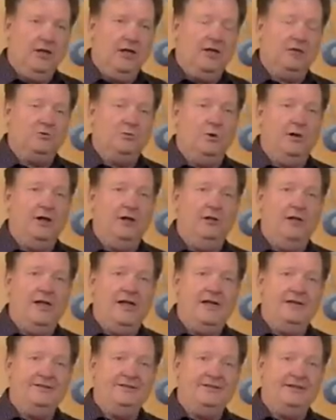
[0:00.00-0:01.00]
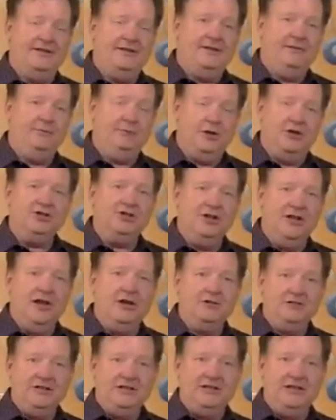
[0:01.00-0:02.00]
as well as uh, flushing
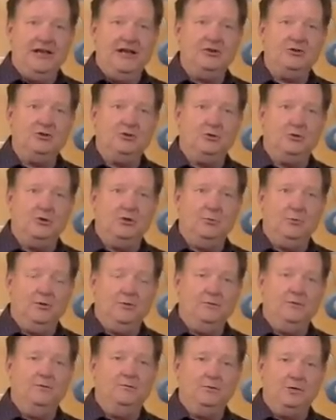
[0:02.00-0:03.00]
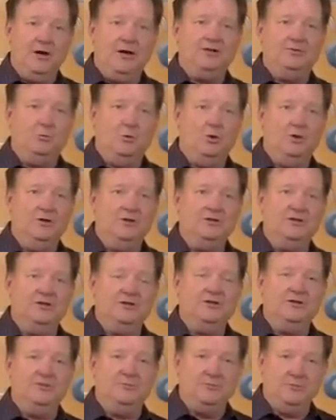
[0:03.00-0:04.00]
out TDS creep. If you have transported the
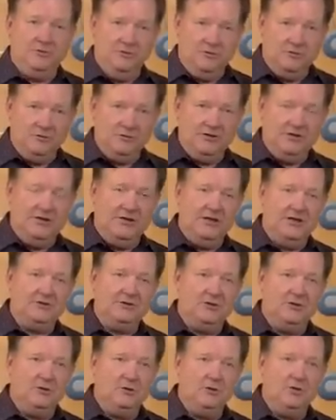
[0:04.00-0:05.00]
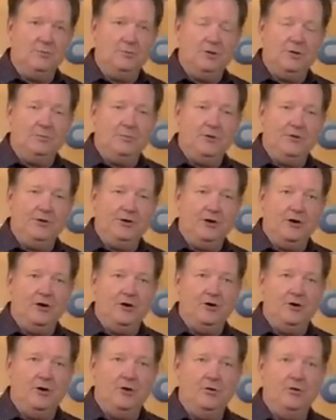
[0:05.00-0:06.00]
system, your TDS can creep up on the
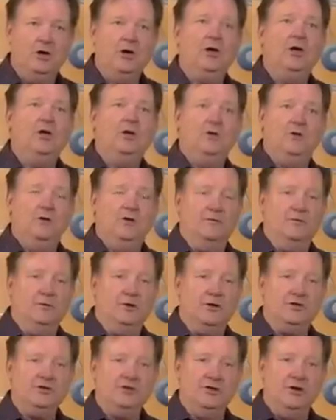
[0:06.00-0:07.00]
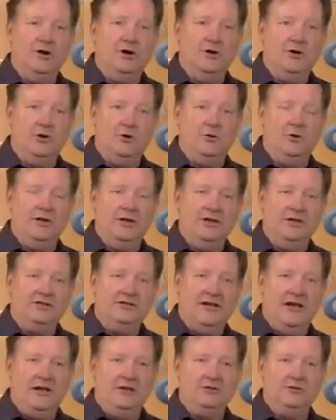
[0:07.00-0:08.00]
RO. You can flush the RO, get
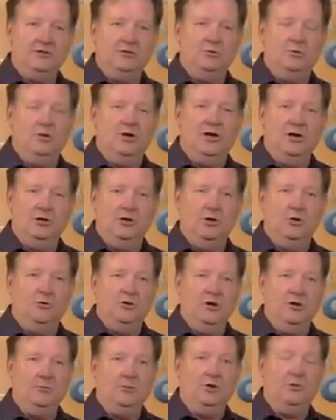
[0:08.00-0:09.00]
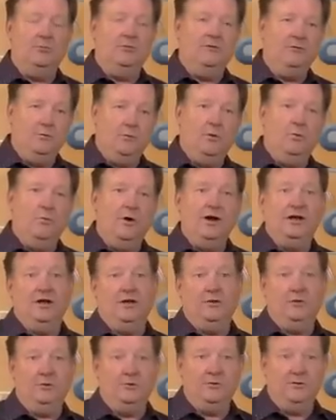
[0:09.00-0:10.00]
it down to a low number before running
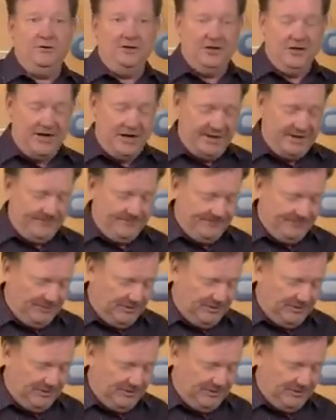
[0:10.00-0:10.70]
it through your DI.